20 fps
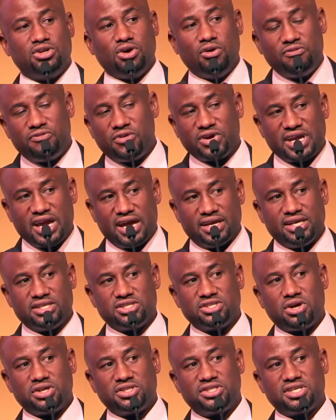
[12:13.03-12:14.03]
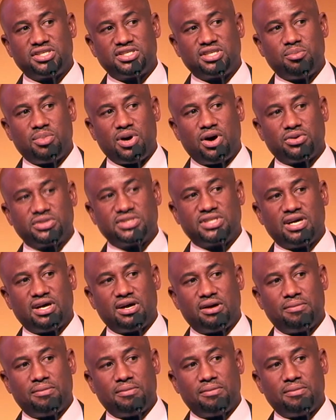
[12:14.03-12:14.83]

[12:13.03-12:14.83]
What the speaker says: Don't forget, it's not just about the